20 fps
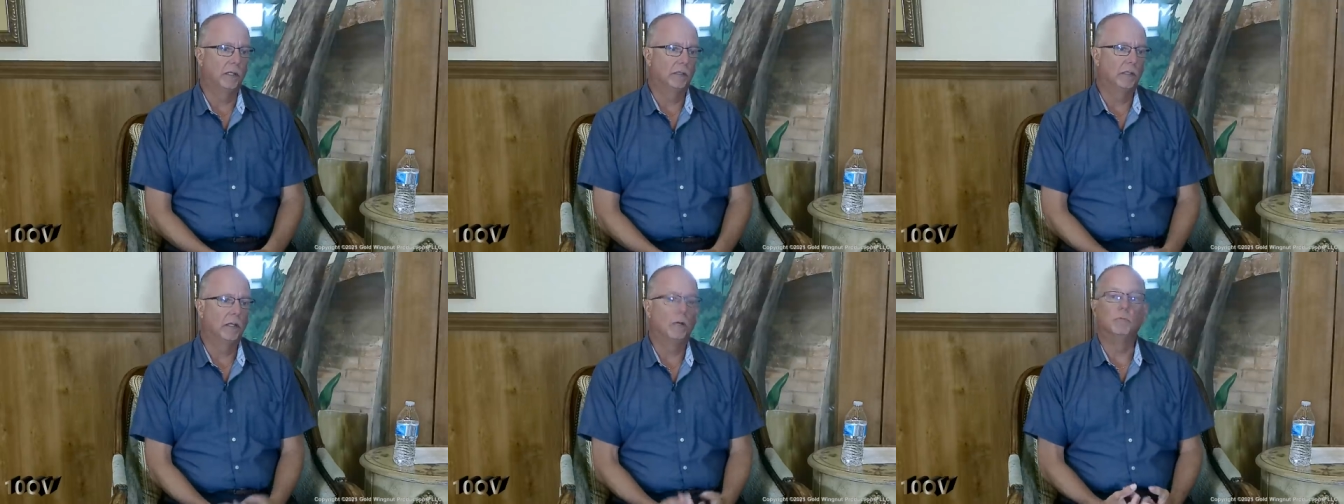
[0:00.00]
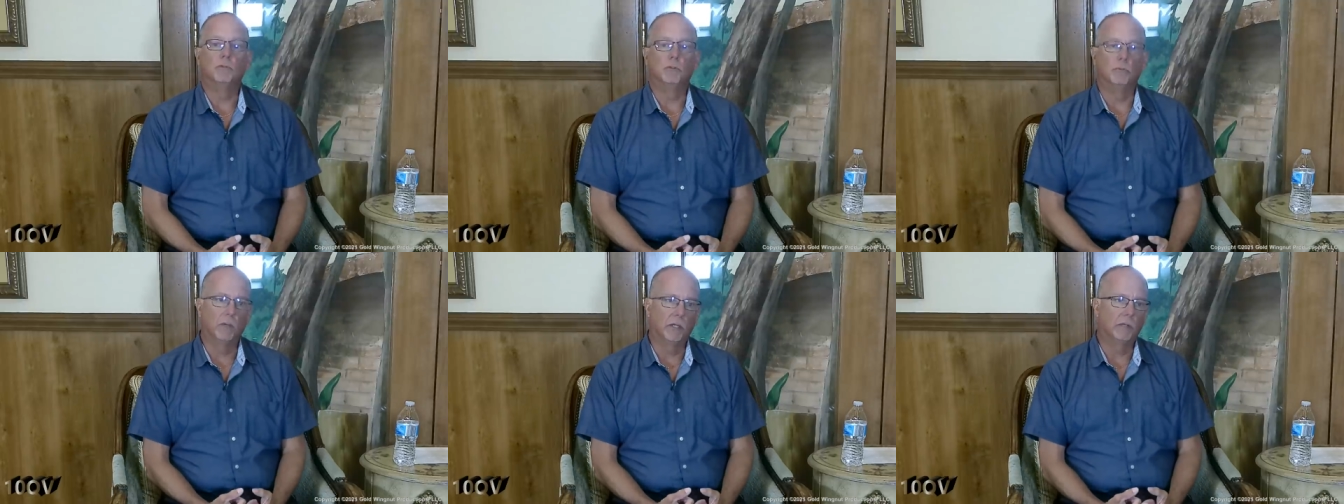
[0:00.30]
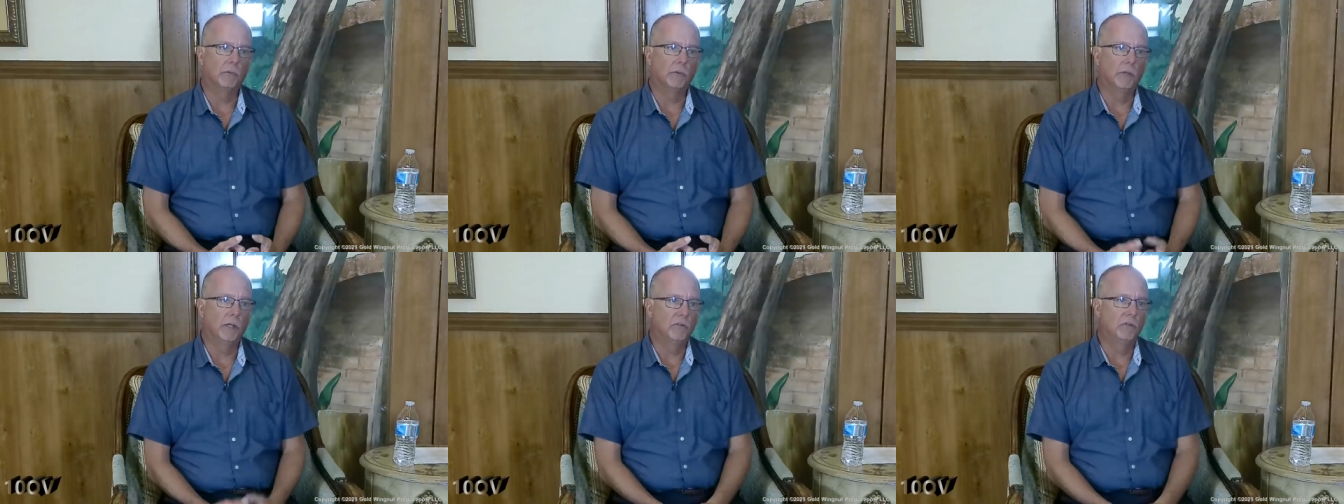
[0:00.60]
come to
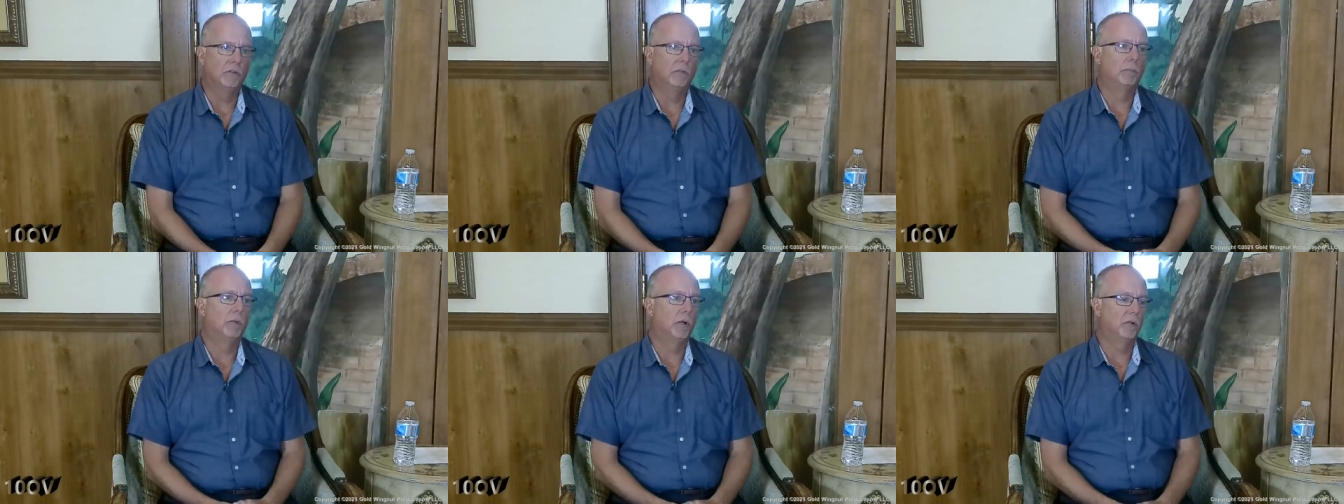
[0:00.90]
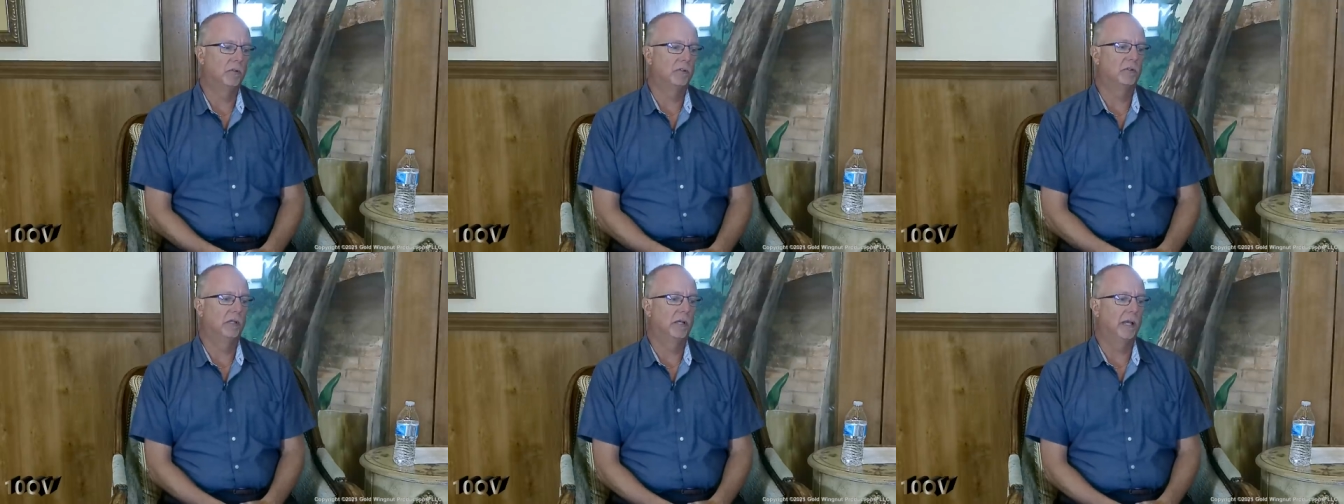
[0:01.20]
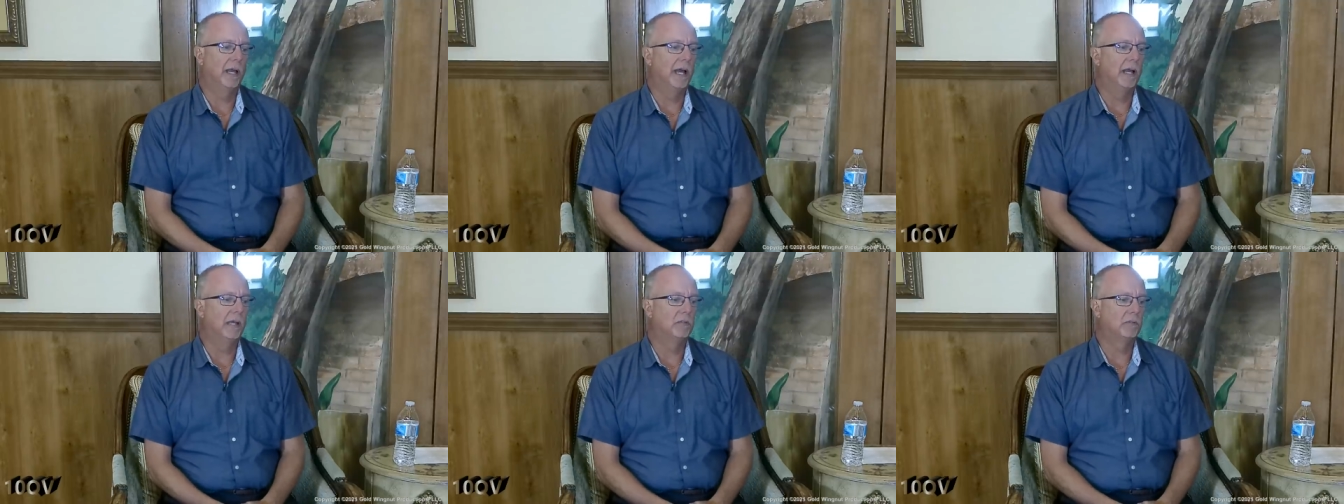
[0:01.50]
Recreation and Parks
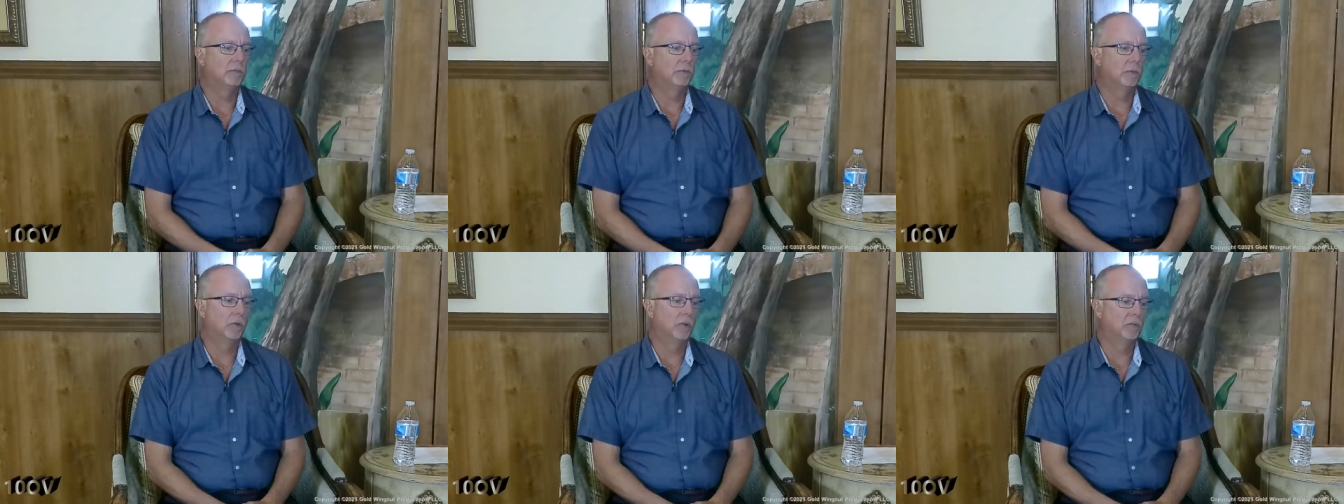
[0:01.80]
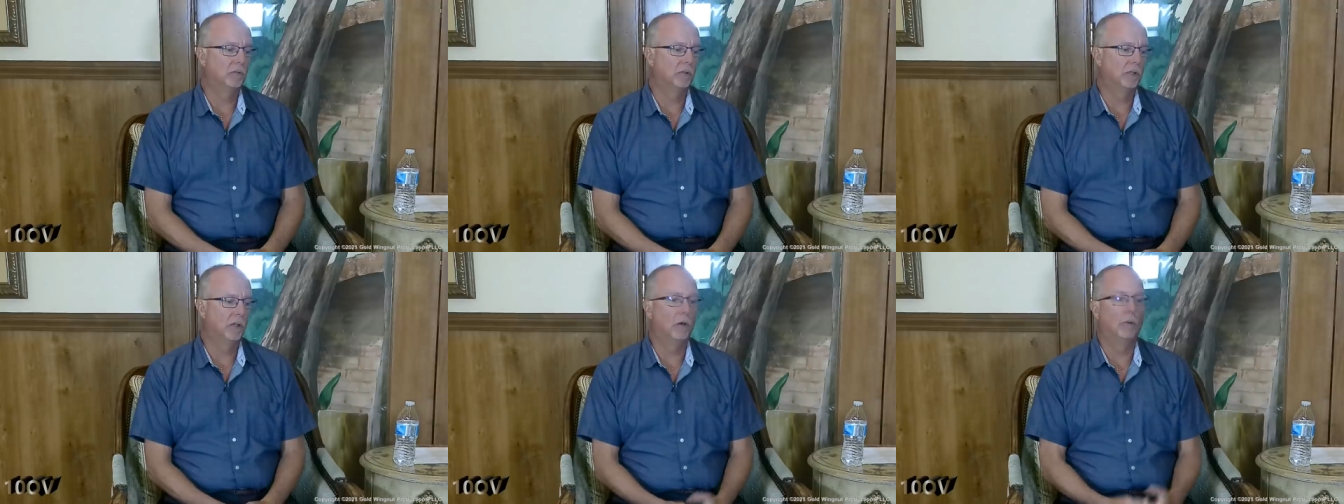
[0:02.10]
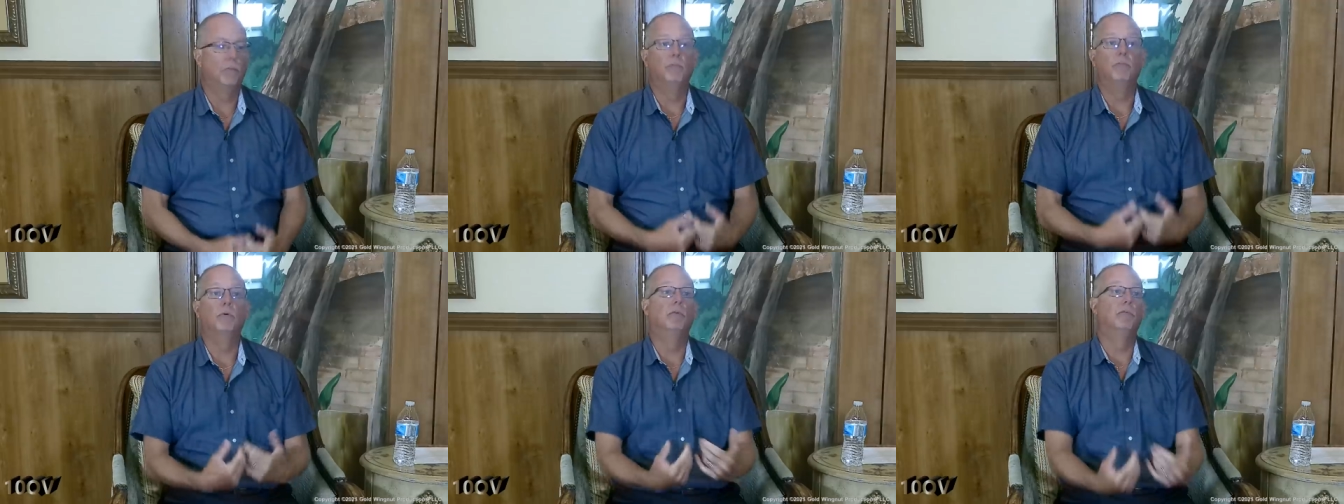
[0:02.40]
to ask for us to
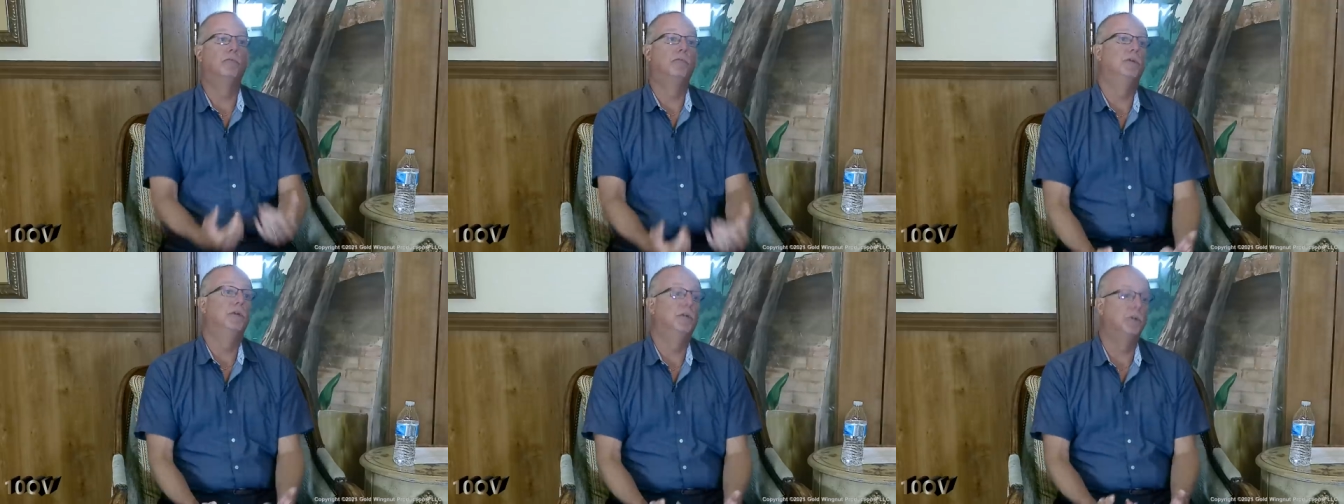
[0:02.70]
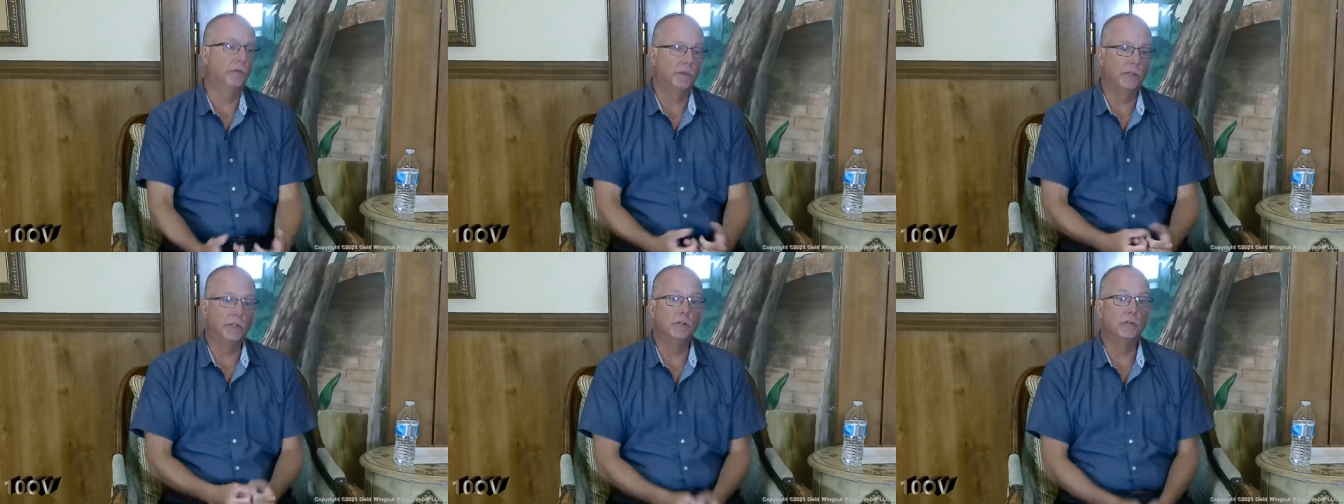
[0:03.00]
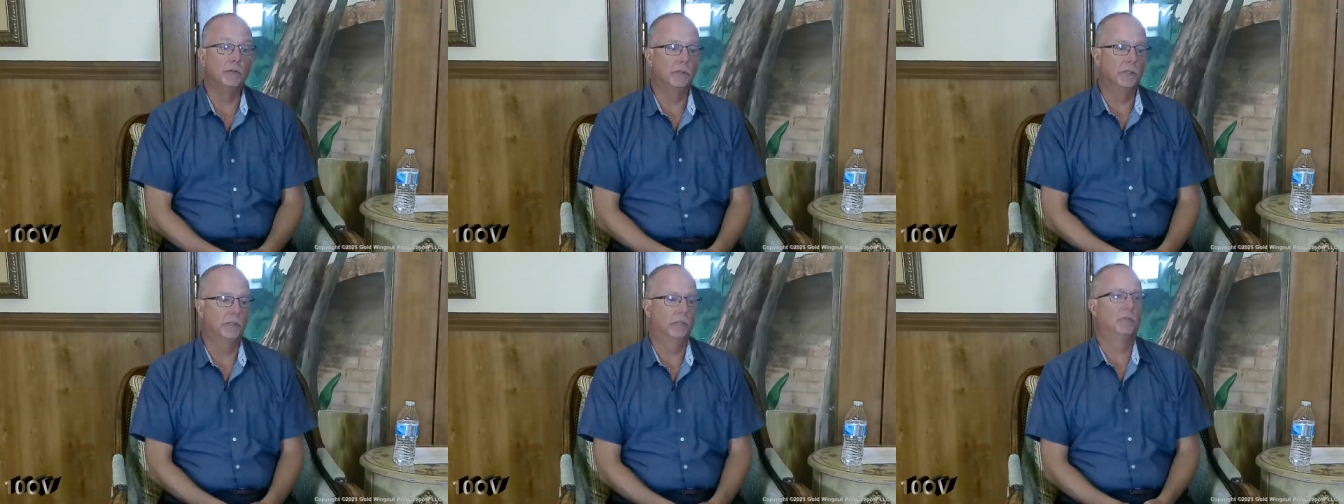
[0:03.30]
help fulfill their
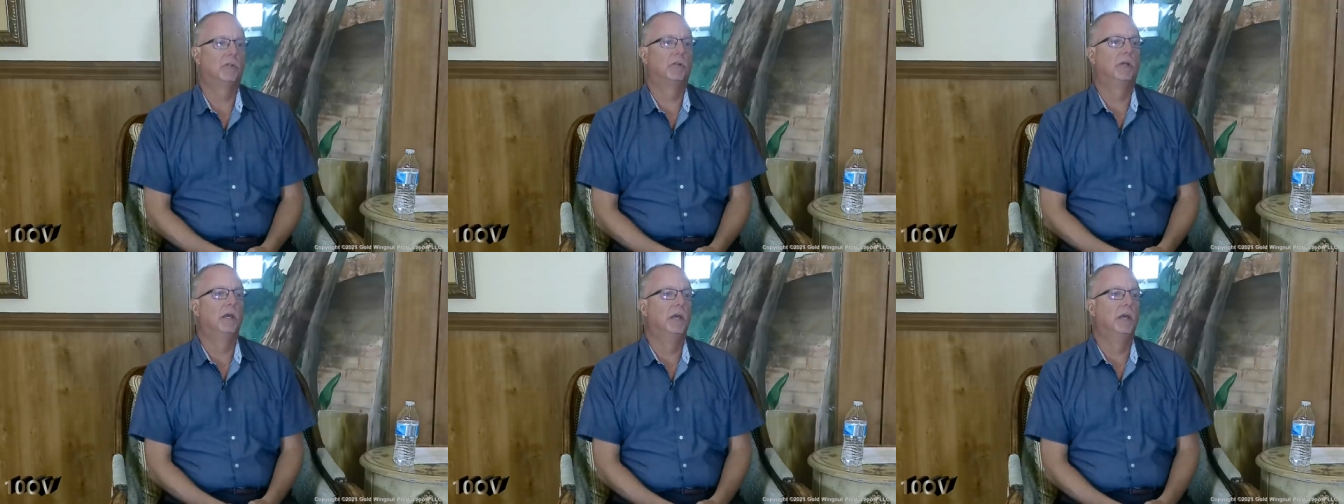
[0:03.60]
dreams